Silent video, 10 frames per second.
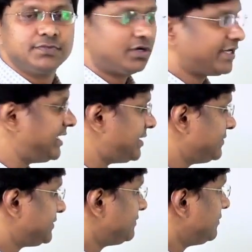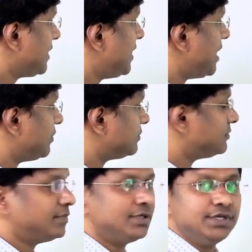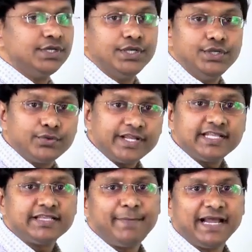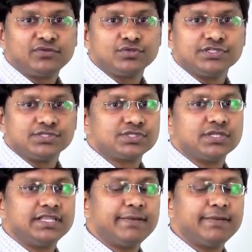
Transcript: All right. Now, you take the pathogens.